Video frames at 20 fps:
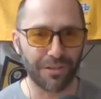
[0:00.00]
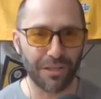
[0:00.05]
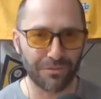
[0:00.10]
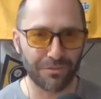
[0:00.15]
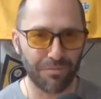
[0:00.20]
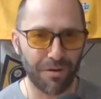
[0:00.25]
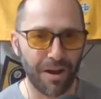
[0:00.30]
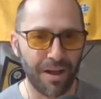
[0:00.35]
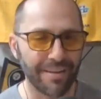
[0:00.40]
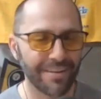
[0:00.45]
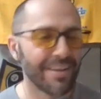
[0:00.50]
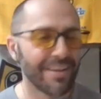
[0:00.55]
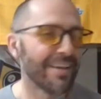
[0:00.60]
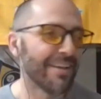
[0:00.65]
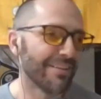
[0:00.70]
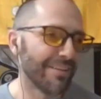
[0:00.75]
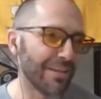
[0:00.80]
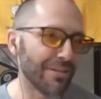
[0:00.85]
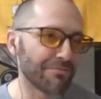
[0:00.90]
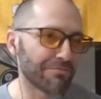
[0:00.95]
Let's ride.
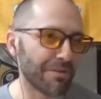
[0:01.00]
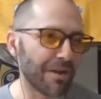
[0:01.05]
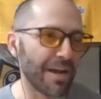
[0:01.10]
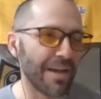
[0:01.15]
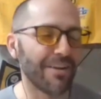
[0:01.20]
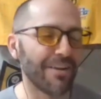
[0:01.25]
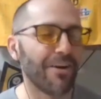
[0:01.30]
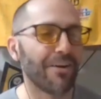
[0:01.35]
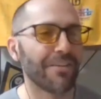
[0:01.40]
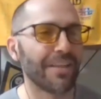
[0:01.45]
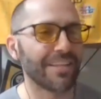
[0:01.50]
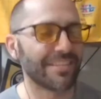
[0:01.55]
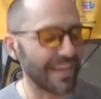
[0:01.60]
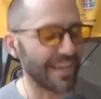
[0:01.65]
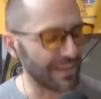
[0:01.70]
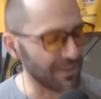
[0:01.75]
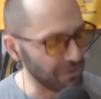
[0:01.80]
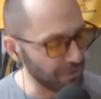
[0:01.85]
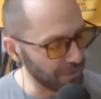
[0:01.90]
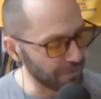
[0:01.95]
Let's ride. All that.
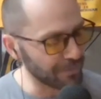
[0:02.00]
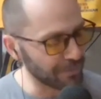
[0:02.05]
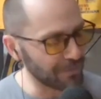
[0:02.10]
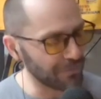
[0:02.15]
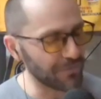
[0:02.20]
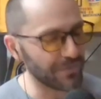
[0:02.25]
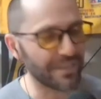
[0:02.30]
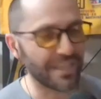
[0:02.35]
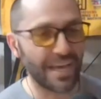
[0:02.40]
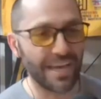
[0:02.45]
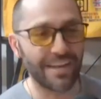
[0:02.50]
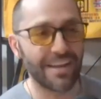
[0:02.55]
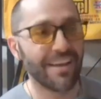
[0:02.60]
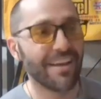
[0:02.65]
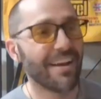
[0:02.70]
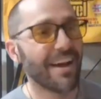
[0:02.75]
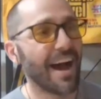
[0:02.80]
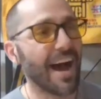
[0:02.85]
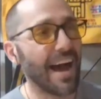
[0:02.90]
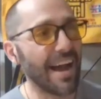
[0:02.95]
I knew he was doing that.
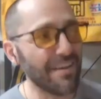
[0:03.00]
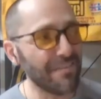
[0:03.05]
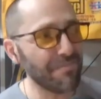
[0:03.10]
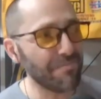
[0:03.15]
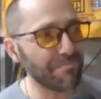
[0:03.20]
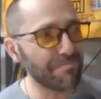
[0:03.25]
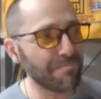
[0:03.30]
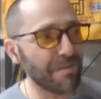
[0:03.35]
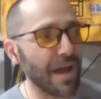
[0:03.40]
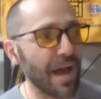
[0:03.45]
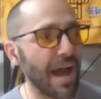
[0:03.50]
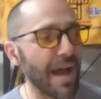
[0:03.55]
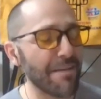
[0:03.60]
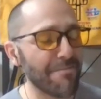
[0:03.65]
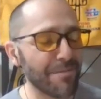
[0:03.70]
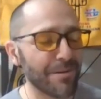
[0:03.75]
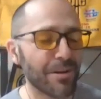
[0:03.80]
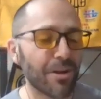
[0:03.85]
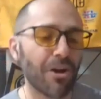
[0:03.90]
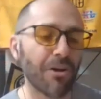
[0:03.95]
I've,
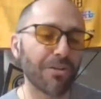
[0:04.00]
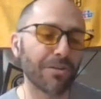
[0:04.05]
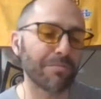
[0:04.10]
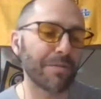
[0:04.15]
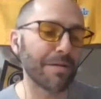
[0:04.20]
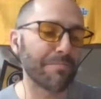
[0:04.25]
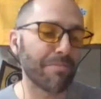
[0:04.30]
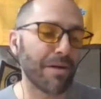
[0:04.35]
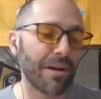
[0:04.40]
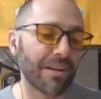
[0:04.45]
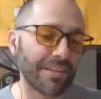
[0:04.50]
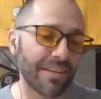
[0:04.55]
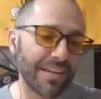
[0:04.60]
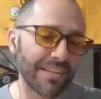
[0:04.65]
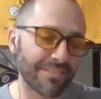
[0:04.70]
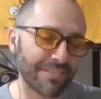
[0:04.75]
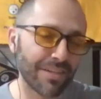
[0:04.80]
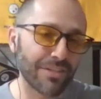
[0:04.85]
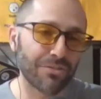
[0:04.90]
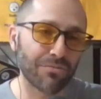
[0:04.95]
I've been calling my
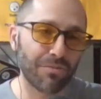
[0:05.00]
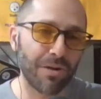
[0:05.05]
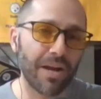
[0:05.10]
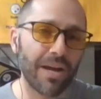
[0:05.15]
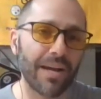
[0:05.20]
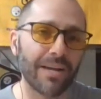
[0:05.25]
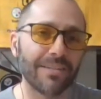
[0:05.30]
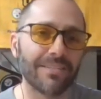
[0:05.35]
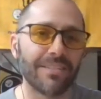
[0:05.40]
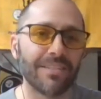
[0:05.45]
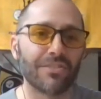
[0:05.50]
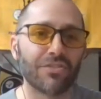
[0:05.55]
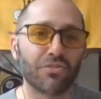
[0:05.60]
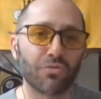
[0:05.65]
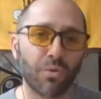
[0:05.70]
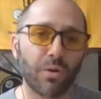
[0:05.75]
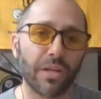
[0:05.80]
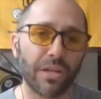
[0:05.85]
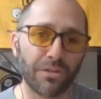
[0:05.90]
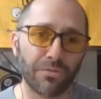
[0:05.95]
podcast Let's Ride since
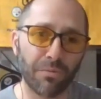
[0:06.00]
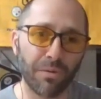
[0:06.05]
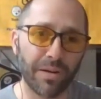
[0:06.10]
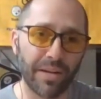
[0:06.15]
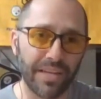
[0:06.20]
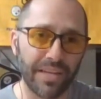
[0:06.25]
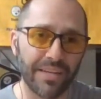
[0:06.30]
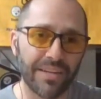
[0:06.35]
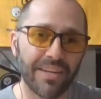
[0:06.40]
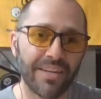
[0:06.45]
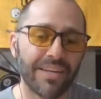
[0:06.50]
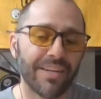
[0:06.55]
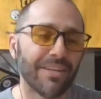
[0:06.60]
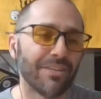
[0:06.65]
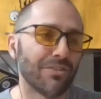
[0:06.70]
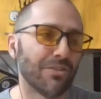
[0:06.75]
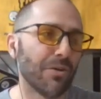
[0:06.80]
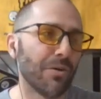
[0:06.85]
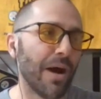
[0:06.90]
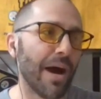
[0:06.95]
twenty twenty.
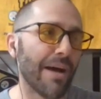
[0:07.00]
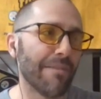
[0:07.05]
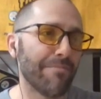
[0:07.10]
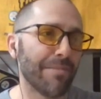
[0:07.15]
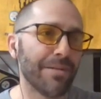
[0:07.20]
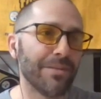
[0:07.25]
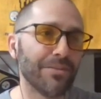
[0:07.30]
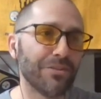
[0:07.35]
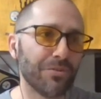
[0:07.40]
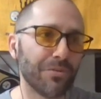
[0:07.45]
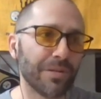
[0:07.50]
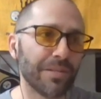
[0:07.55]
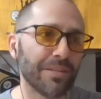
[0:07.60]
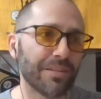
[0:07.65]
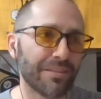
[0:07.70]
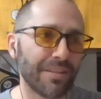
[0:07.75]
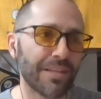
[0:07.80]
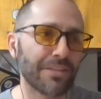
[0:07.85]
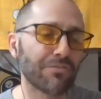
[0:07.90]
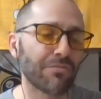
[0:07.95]
So I've been doing
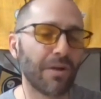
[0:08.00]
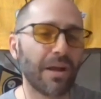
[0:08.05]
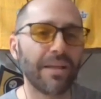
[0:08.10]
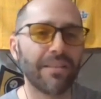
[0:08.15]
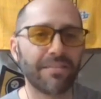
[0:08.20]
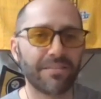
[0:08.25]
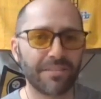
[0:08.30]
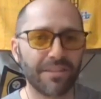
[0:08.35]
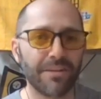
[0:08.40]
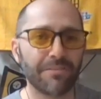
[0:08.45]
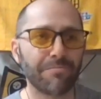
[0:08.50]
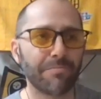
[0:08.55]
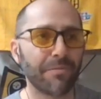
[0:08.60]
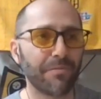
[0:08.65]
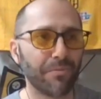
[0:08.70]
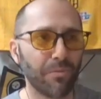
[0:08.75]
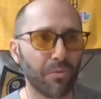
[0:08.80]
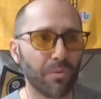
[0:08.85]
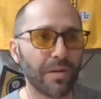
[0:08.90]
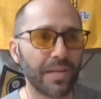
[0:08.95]
the Let's Ride stuff
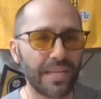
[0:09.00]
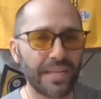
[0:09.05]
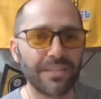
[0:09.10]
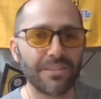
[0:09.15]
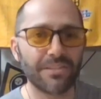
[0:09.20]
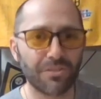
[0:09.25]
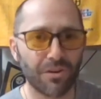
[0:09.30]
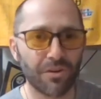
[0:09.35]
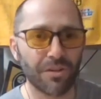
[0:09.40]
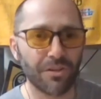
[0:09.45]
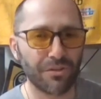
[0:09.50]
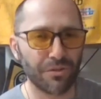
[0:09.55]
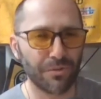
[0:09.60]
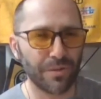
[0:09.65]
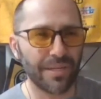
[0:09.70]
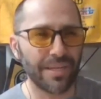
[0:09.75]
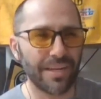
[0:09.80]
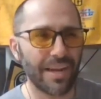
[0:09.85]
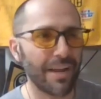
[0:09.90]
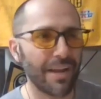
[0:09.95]
before he started
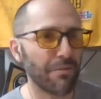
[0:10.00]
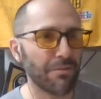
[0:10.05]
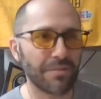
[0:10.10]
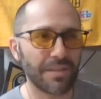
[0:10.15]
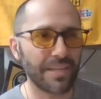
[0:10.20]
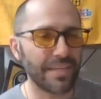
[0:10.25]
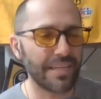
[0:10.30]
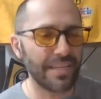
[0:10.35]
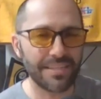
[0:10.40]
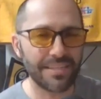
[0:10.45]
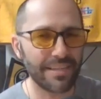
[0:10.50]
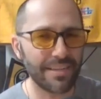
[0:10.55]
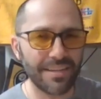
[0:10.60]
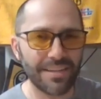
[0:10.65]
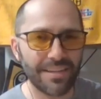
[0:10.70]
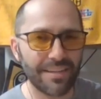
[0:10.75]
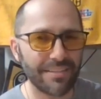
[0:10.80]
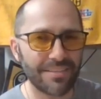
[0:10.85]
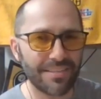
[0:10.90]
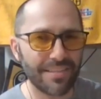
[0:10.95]
doing it. I don't think he did
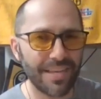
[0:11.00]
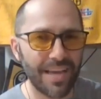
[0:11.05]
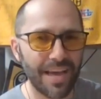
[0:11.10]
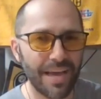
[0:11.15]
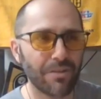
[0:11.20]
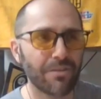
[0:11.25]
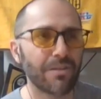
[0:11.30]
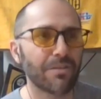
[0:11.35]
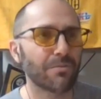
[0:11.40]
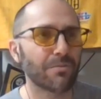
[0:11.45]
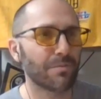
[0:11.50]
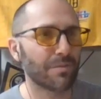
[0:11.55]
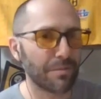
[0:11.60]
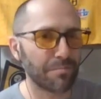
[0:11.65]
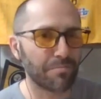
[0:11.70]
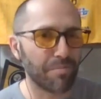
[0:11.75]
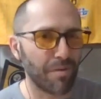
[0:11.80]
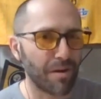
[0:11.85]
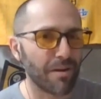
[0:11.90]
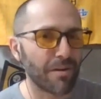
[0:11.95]
it in Seattle. This was
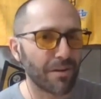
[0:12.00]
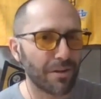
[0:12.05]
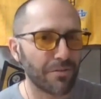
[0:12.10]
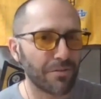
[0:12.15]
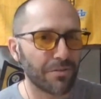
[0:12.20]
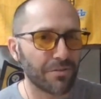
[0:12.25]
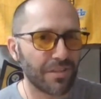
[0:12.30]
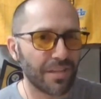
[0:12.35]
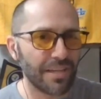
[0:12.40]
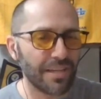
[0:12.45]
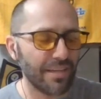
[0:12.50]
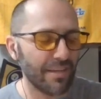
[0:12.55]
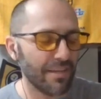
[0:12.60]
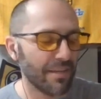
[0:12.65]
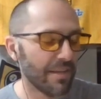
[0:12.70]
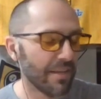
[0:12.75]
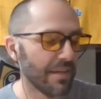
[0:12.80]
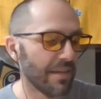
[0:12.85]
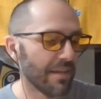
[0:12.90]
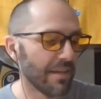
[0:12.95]
like Broncos thing.
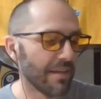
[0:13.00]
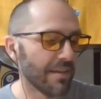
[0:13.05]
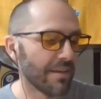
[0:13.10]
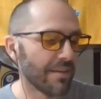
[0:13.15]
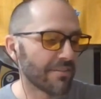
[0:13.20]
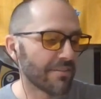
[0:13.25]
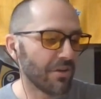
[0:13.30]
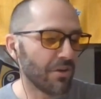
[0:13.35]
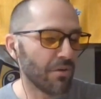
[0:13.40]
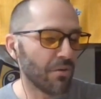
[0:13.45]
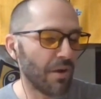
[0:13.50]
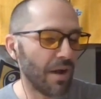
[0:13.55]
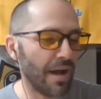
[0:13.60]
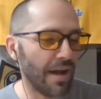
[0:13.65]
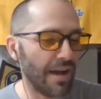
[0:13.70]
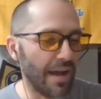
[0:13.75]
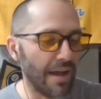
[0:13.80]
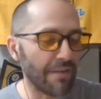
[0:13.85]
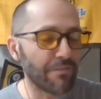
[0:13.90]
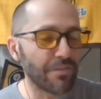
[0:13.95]
So
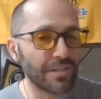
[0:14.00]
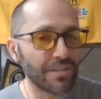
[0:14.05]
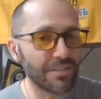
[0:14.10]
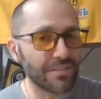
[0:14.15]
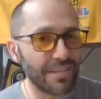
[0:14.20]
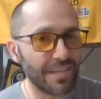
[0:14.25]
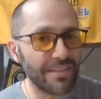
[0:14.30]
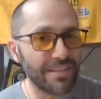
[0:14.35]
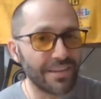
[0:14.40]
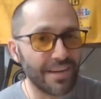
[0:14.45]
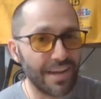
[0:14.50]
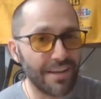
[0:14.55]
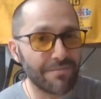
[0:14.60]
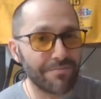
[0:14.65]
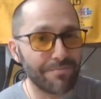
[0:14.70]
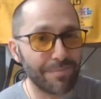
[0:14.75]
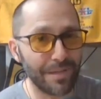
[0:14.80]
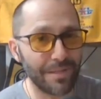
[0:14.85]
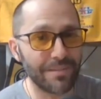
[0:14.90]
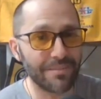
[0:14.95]
I, I'm going to say that
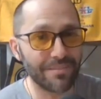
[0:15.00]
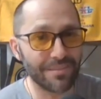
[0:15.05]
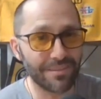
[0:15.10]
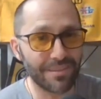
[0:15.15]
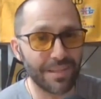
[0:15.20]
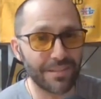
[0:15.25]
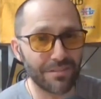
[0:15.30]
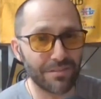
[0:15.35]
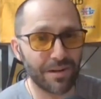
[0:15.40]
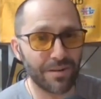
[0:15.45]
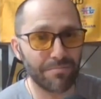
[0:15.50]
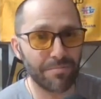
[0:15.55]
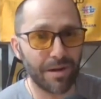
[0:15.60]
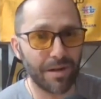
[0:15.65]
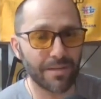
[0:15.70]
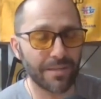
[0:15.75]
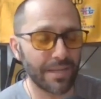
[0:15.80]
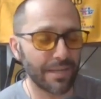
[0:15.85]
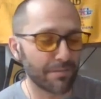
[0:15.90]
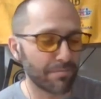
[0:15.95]
I've been the Let's Ride
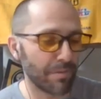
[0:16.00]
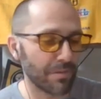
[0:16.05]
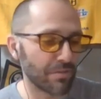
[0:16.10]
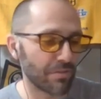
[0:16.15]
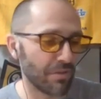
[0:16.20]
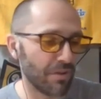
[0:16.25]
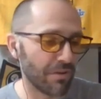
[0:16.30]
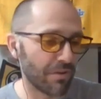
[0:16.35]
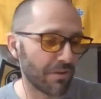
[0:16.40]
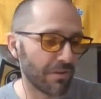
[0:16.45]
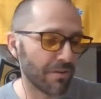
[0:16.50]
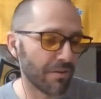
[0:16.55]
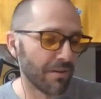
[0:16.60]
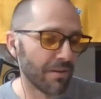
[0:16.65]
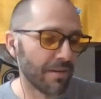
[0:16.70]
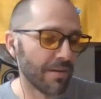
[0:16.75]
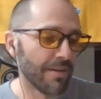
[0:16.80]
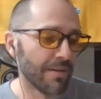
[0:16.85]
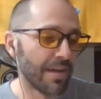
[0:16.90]
podcast much longer.